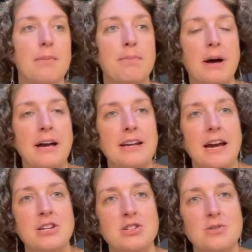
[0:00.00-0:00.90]
But
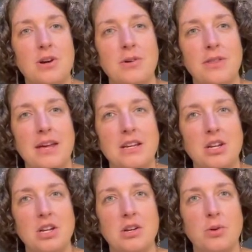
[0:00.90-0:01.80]
I do know that,
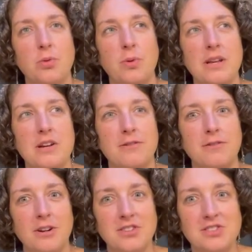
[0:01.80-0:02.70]
when you
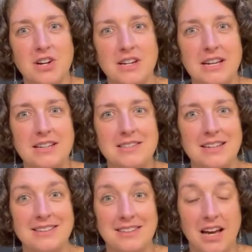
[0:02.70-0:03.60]
first start
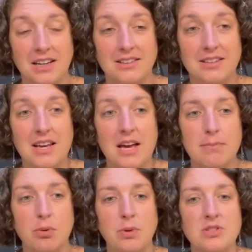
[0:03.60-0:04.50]
it sucks.
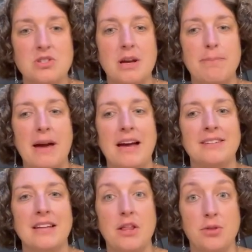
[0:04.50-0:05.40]
But once you get past
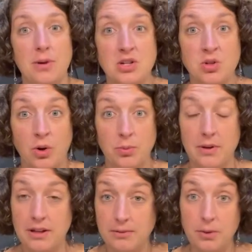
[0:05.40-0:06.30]
that threshold,
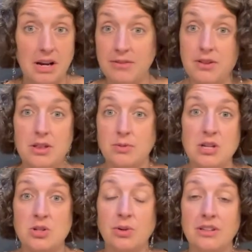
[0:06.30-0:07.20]
whatever the
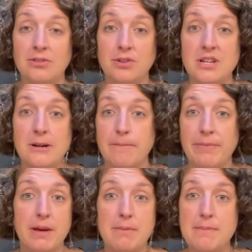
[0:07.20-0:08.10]
threshold is for you,
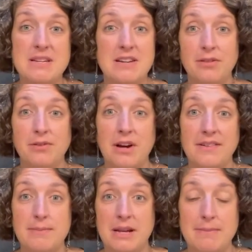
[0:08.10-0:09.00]
it may be different for
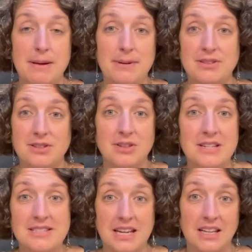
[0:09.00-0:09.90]
everybody. Maybe it's 30
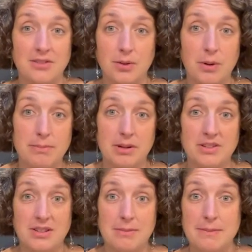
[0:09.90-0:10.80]
seconds for one
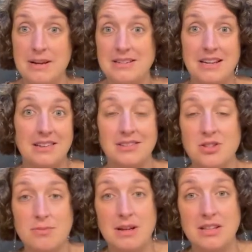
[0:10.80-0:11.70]
person. Maybe it takes
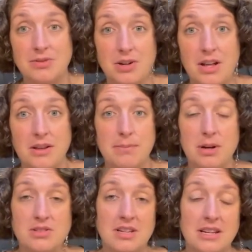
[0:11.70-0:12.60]
2 minutes for another
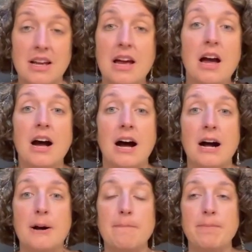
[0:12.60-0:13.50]
person.
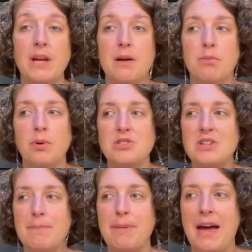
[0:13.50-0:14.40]
But once you
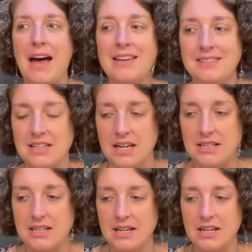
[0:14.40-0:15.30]
get past it,
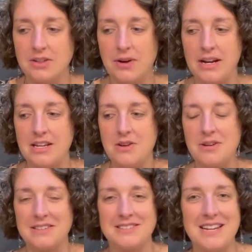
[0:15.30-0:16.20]
right, you
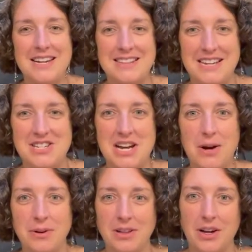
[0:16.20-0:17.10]
can stay in that
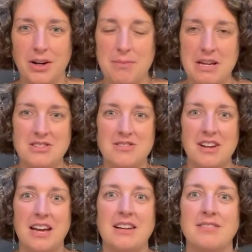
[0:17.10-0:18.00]
shower longer because you've
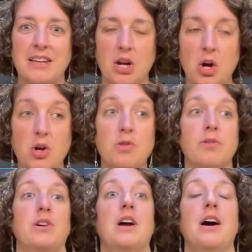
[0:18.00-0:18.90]
kind of
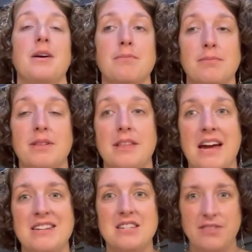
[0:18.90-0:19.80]
overcome
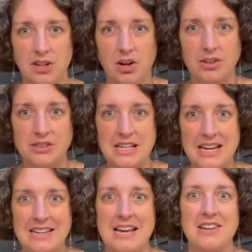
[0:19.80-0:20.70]
that
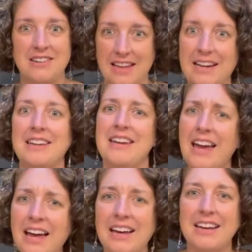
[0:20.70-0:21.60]
difficulty. And now you're like,
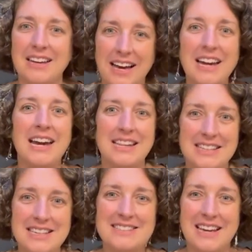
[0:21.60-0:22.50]
yeah, I got
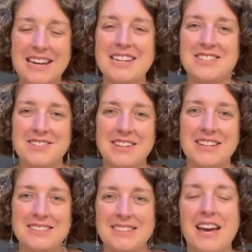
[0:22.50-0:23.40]
this, I can do
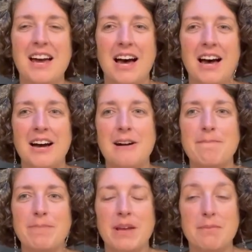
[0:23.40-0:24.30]
this.
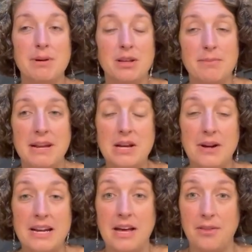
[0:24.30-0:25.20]
But there are many
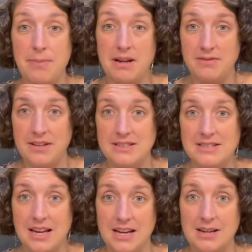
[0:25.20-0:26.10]
great health benefits,
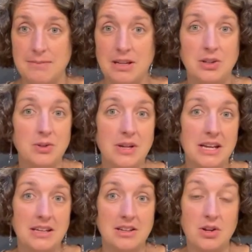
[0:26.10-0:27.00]

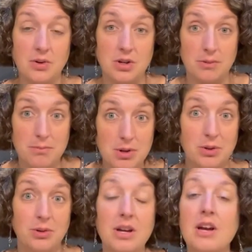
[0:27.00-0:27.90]
including, your
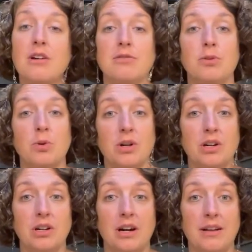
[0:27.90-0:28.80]
mood
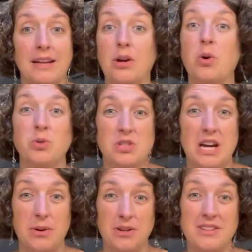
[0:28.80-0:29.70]
for cold
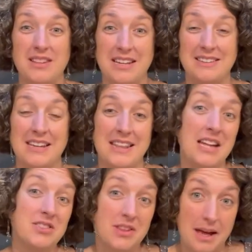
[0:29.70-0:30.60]
showers and things like
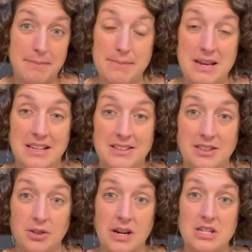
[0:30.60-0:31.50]
that. So that may be a
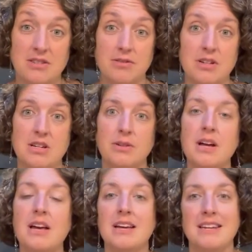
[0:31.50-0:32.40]
consideration for you.
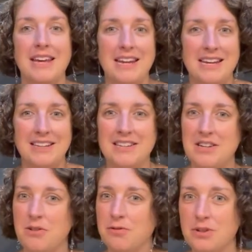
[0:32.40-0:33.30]

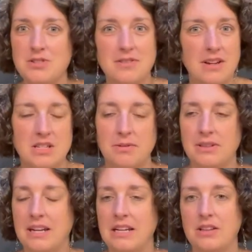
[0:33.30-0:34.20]
Getting, fruits and vegetables,
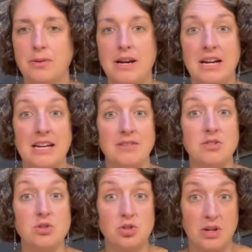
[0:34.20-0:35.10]
getting the right kind of
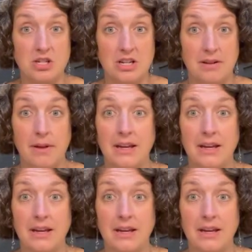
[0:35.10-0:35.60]
nutrition.